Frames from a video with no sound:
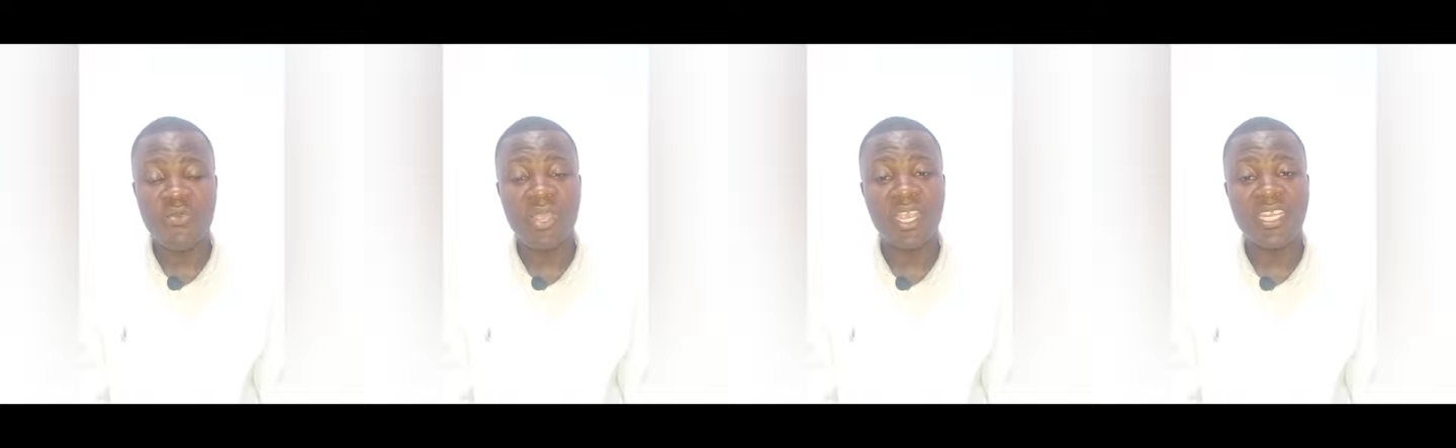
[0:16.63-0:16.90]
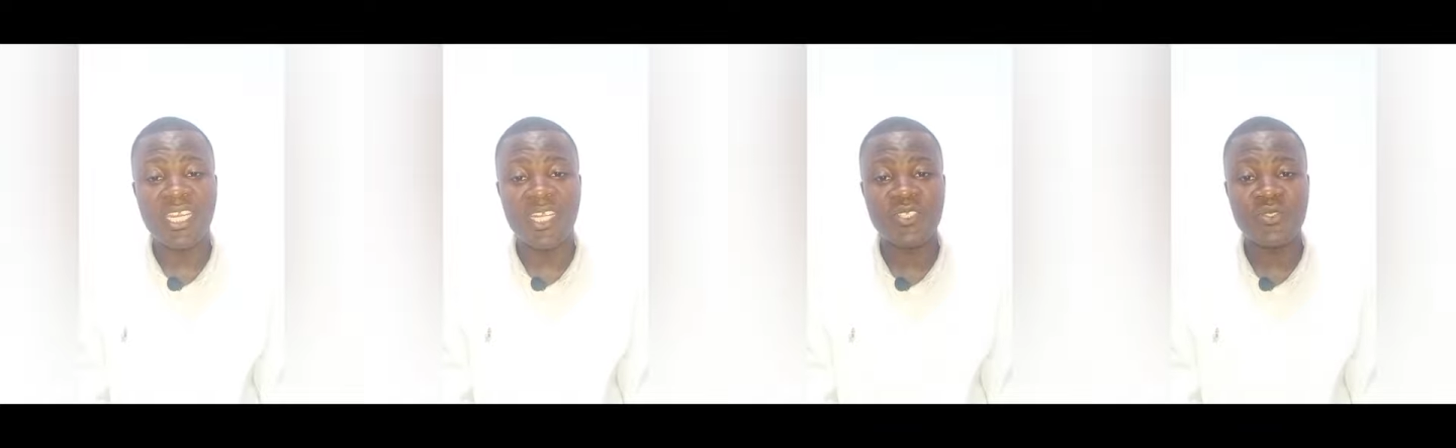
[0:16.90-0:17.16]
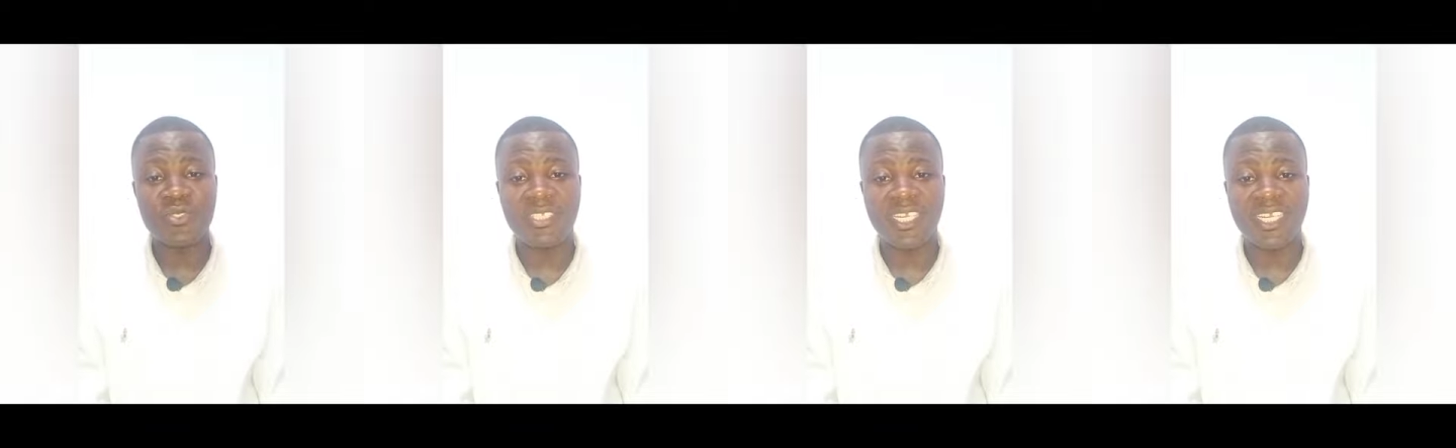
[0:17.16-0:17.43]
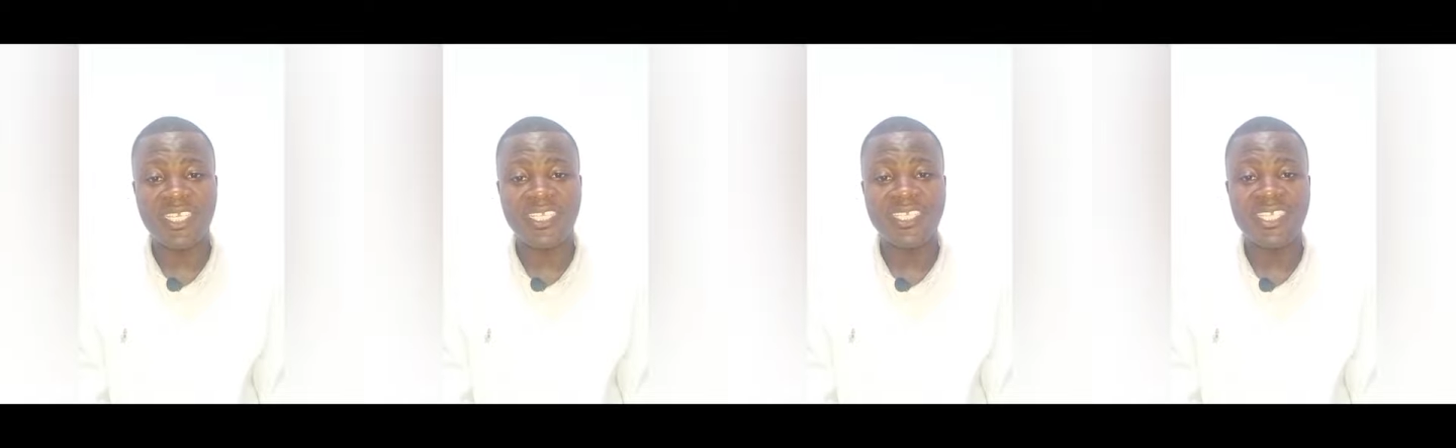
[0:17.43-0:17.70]
We are here
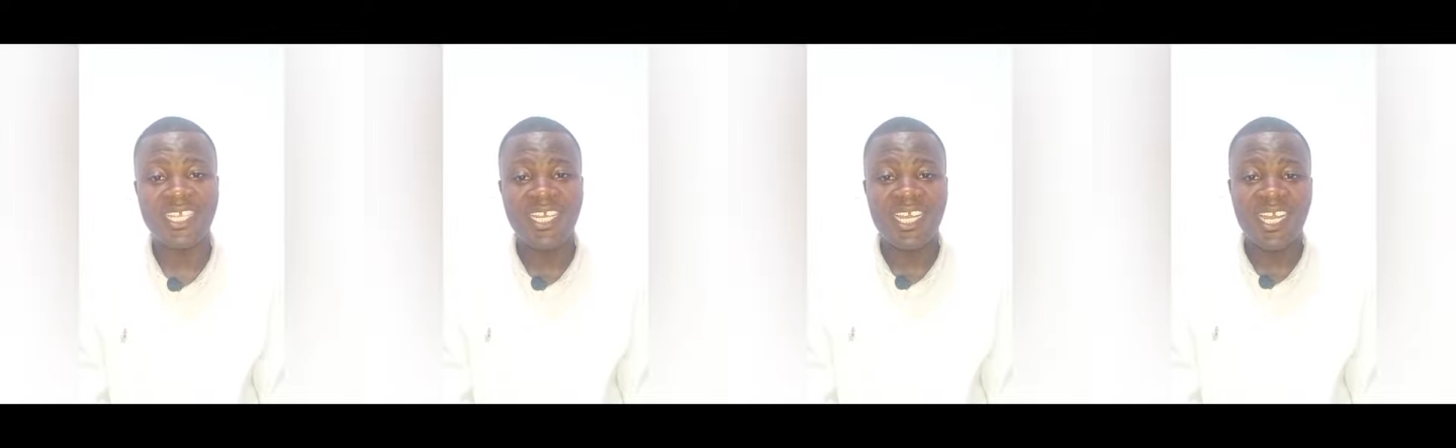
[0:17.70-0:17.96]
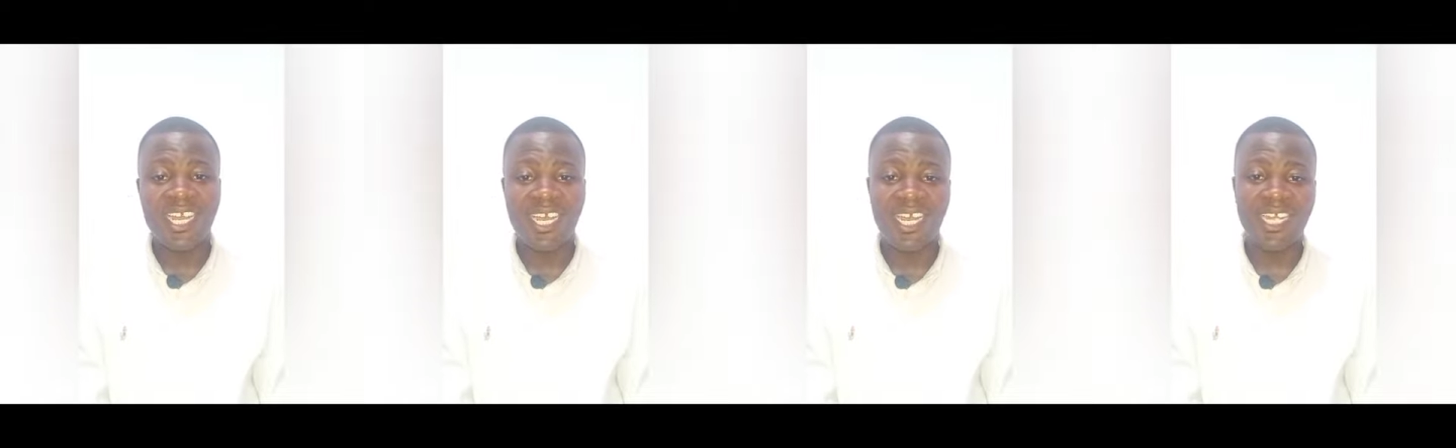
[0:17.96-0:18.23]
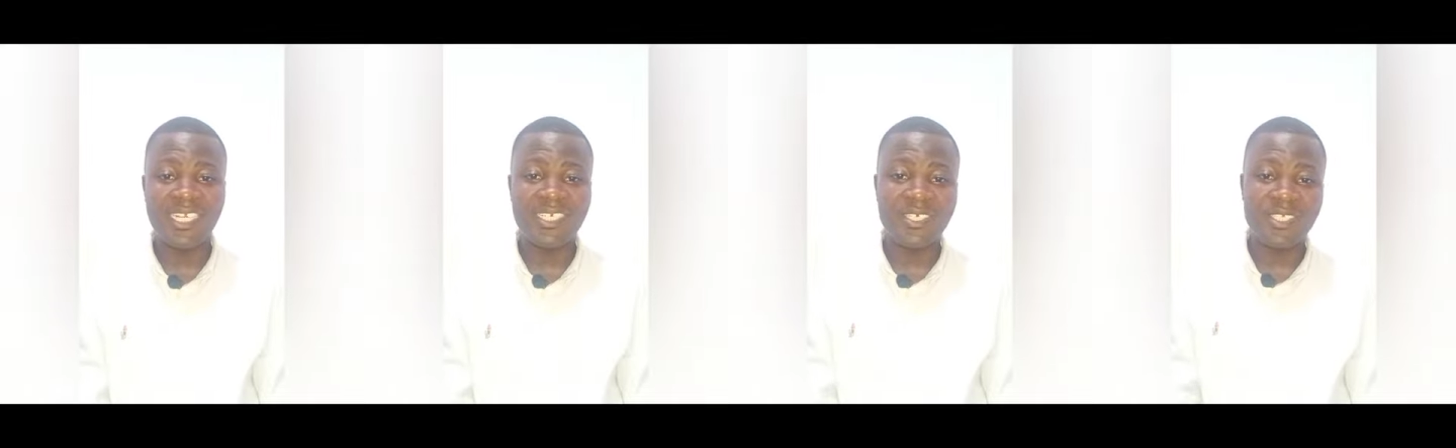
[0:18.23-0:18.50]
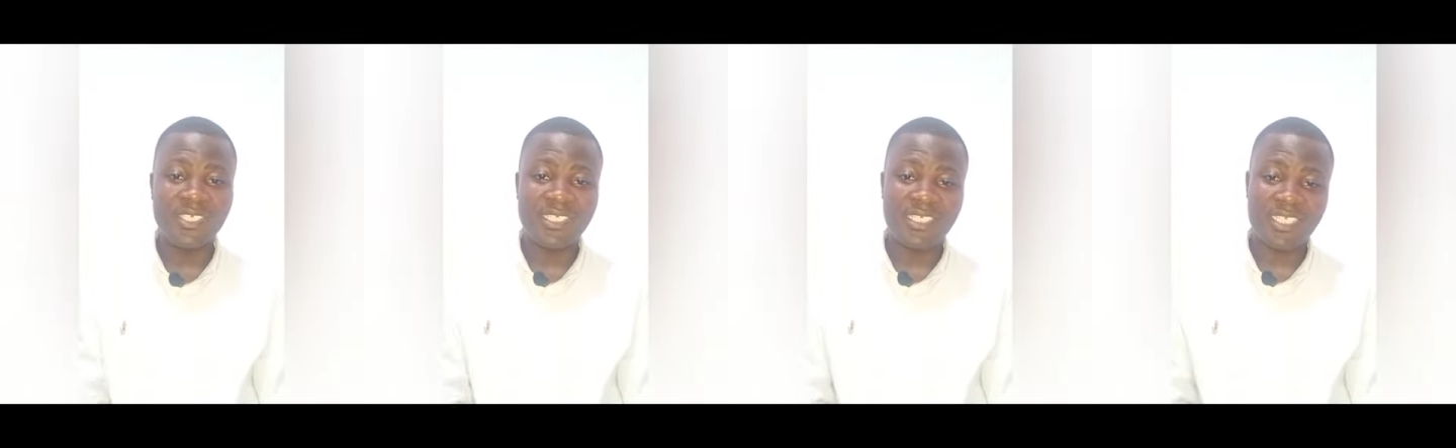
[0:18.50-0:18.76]
today,
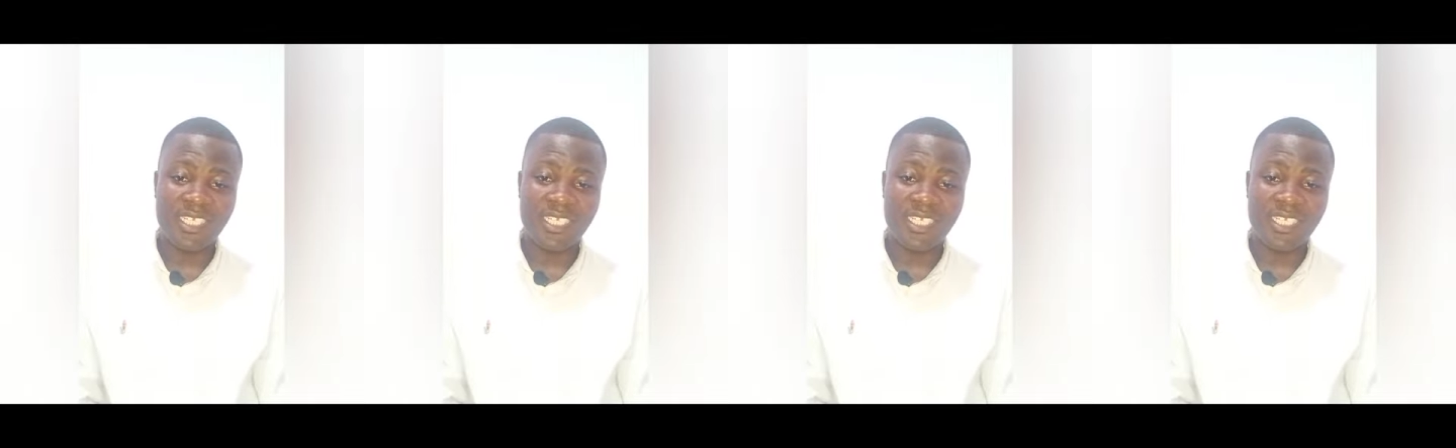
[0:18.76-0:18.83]
and